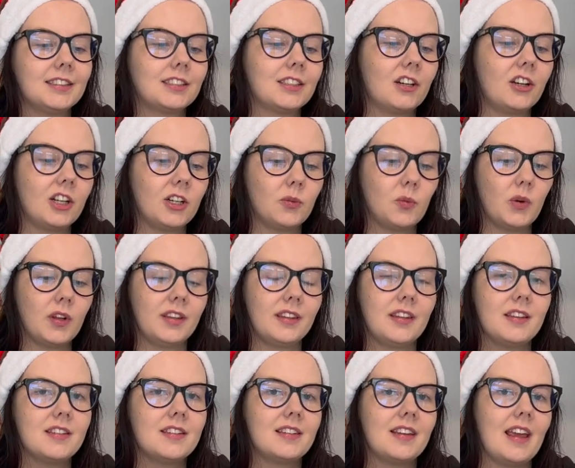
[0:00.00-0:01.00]
start with
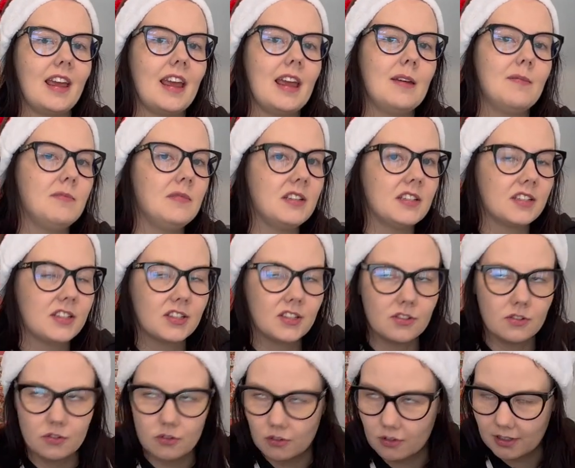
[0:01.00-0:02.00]
this Aimee
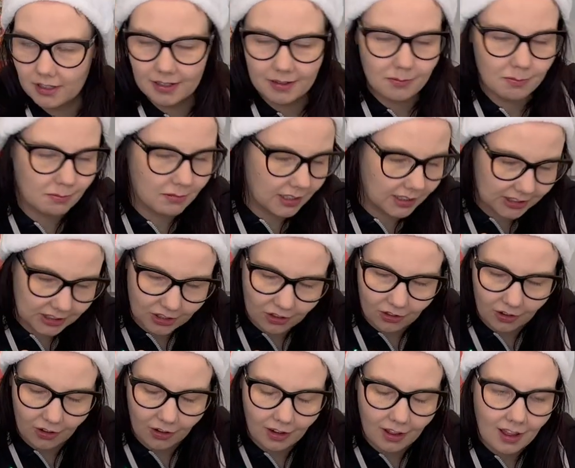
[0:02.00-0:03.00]
Stewart
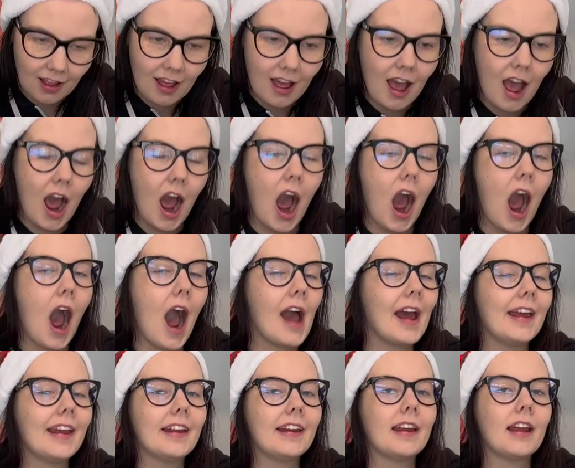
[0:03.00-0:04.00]
puzzle.
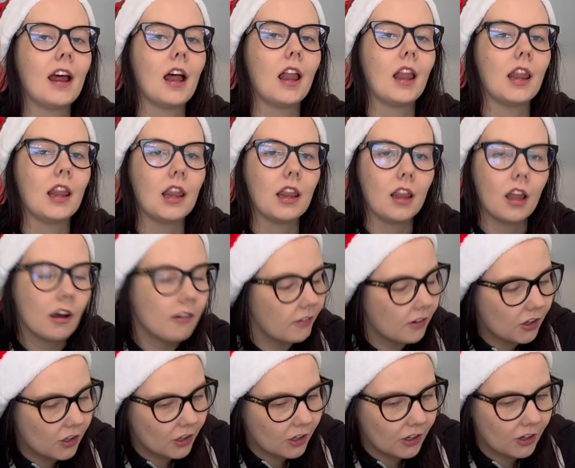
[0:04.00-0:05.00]
I love
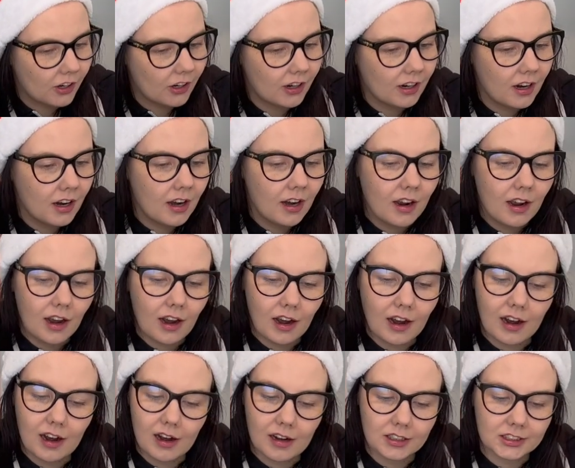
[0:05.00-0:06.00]
her.
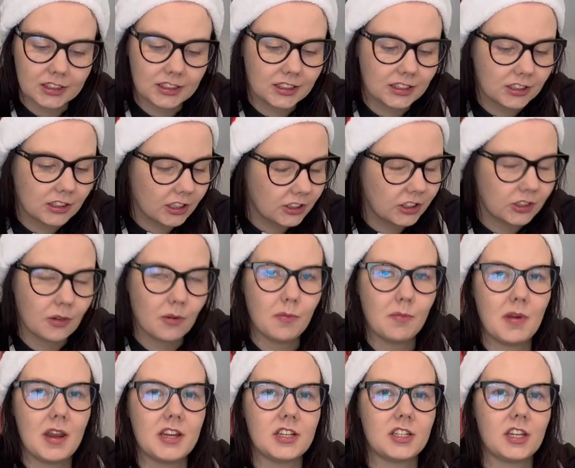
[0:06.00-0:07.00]
Such an
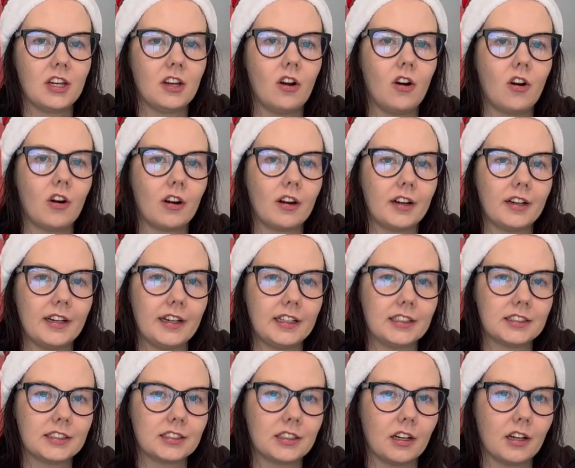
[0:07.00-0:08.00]
amazing
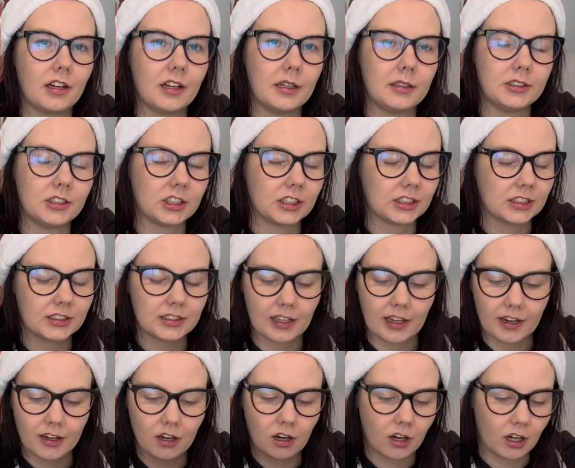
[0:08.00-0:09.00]
artist. I just
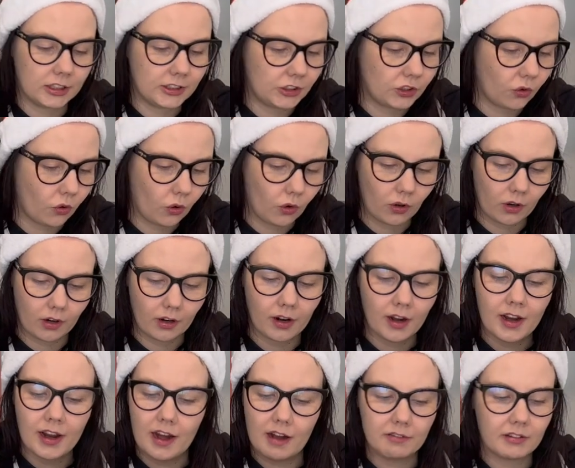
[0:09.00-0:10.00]

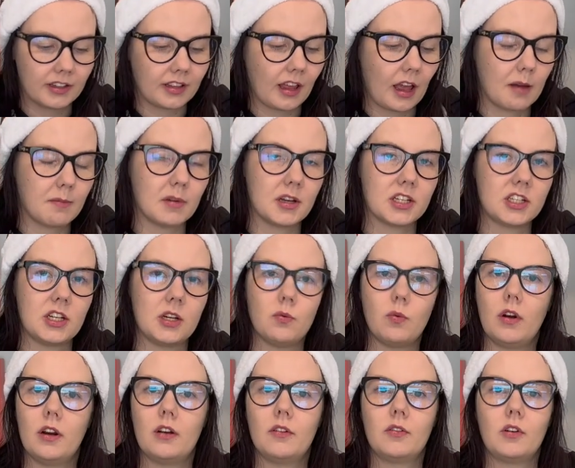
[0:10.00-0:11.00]
adore. Every time I see
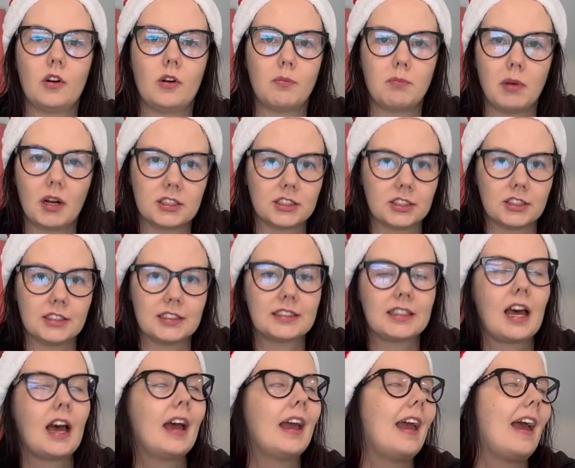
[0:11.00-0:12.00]
one of her
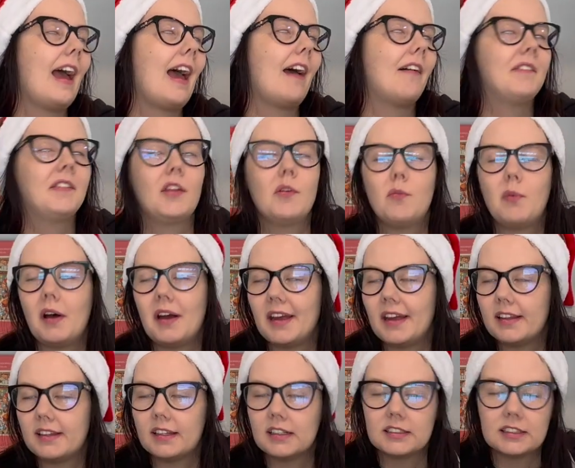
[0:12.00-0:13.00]
puzzles, I have to buy
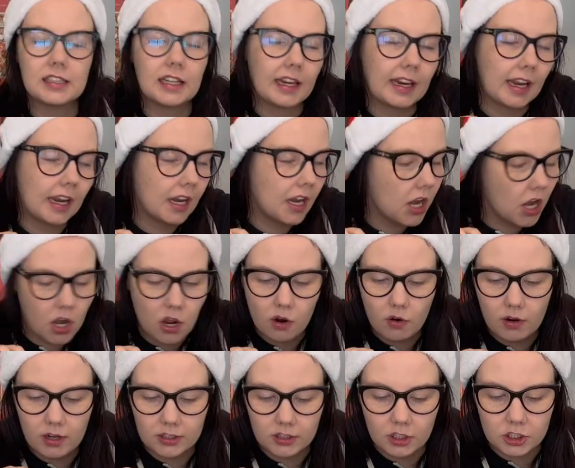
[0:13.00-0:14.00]
it. There's
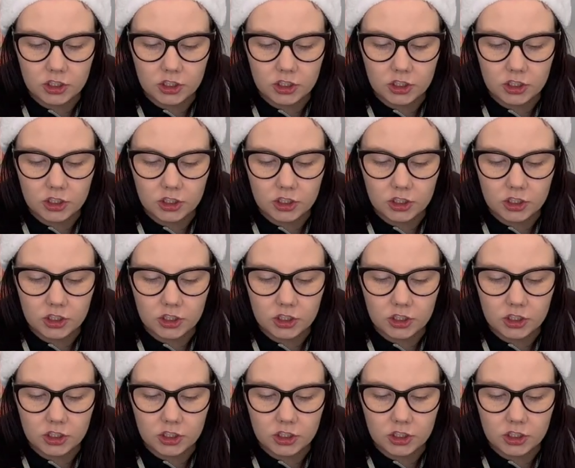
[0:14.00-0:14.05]
no other